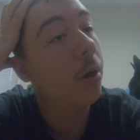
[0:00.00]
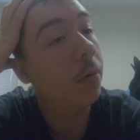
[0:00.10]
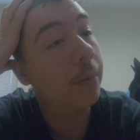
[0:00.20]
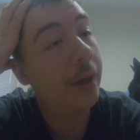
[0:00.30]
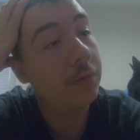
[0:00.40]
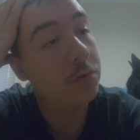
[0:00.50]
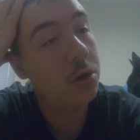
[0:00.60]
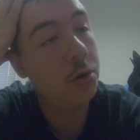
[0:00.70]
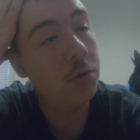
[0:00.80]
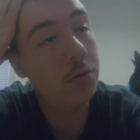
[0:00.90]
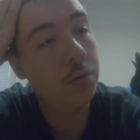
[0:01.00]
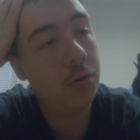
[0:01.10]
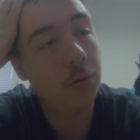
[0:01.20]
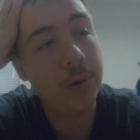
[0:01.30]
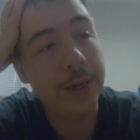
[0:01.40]
Well, about 2,
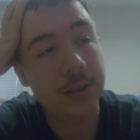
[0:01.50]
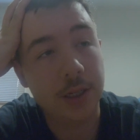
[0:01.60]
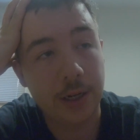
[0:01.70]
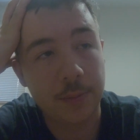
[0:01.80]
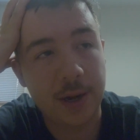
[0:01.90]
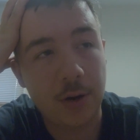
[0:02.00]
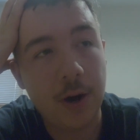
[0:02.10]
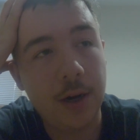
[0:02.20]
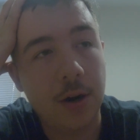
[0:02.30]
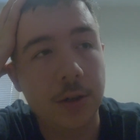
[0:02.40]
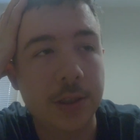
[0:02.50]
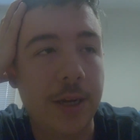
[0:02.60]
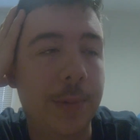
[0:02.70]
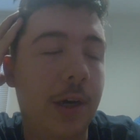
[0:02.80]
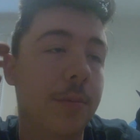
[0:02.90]
3 weeks later, my credit card
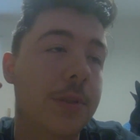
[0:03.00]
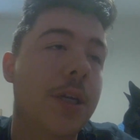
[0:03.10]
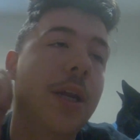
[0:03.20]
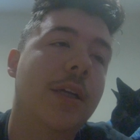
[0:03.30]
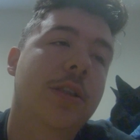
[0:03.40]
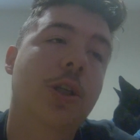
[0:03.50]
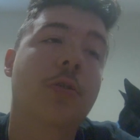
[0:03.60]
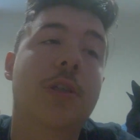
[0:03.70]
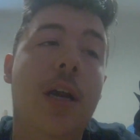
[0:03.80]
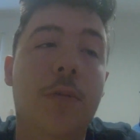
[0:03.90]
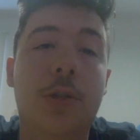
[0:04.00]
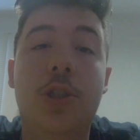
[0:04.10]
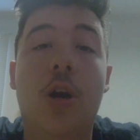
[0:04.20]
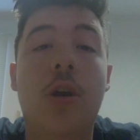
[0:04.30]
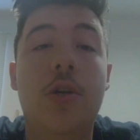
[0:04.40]
statement comes in and it shows that I was
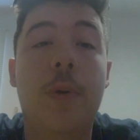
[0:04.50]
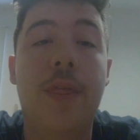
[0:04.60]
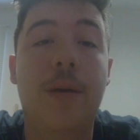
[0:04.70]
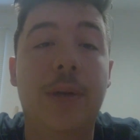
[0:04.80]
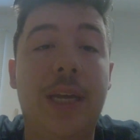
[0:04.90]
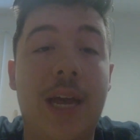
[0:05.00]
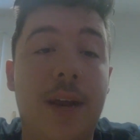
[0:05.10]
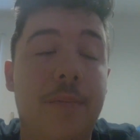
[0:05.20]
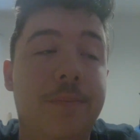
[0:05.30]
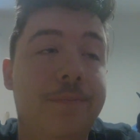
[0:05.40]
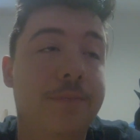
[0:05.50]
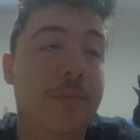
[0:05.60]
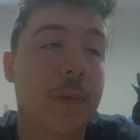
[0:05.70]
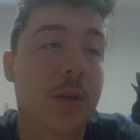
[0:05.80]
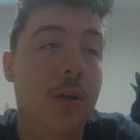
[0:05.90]
charged by them again.
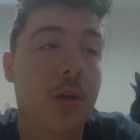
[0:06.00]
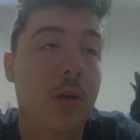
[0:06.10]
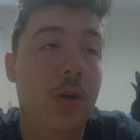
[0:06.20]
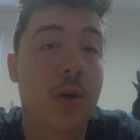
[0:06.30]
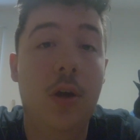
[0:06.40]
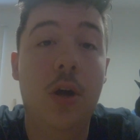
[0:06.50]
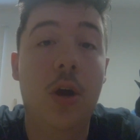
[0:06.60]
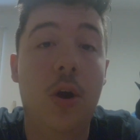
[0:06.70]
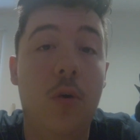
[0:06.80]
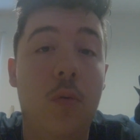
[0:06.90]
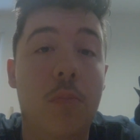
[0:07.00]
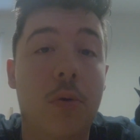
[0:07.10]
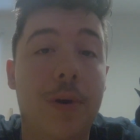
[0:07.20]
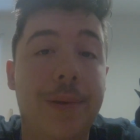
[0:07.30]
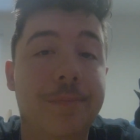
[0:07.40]
Oh
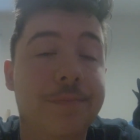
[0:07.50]
boy.